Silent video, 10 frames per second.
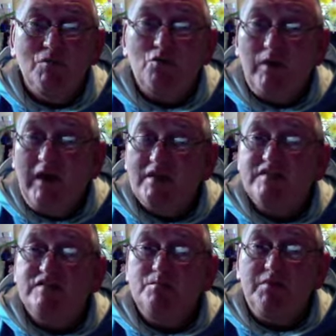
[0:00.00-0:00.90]
But we had a
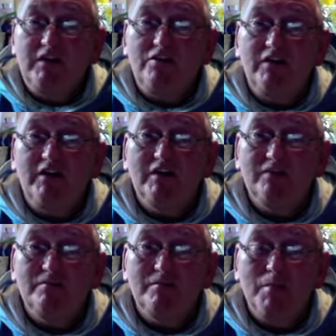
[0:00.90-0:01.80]
superior,
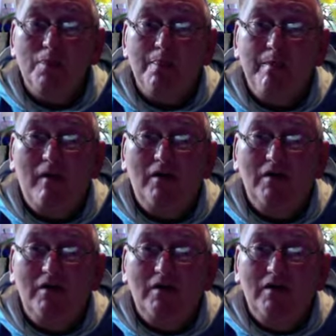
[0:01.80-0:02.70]

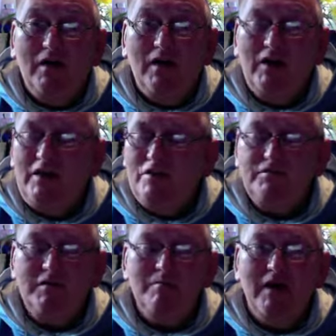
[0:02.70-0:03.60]
a
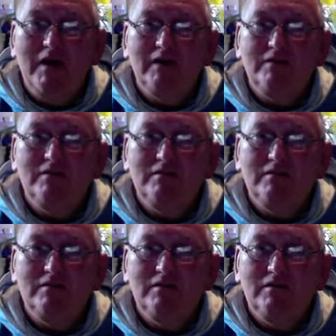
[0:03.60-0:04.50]
lovely man,
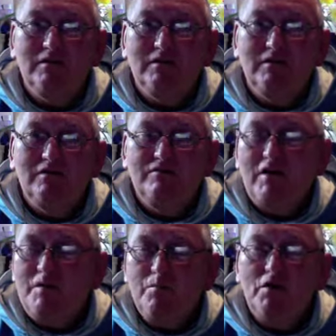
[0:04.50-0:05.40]

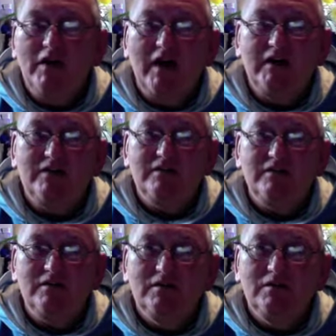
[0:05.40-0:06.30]
very polite,
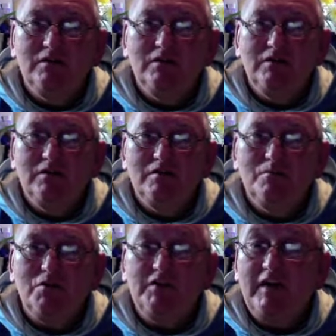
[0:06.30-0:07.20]

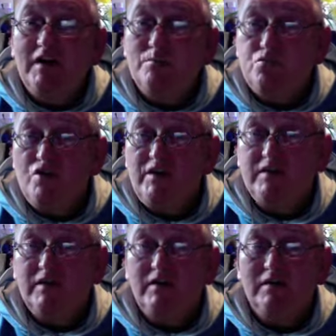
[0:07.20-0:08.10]
but he had
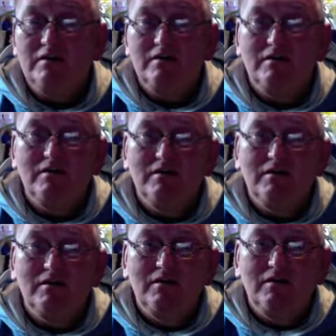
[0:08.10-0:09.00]
breeding,
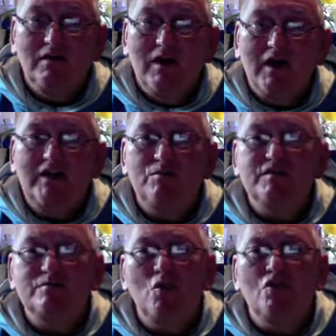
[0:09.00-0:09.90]
and he
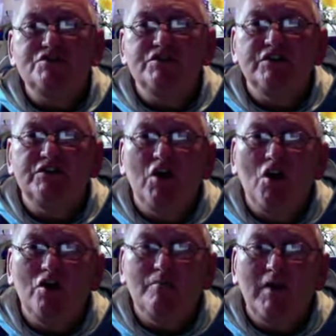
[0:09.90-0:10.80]
was more turned
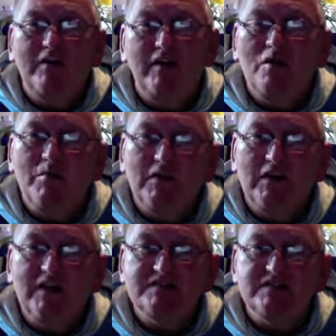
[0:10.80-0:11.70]
on by the upper
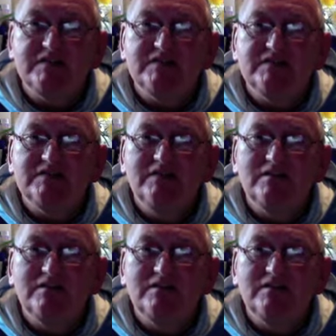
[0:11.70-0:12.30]
classes.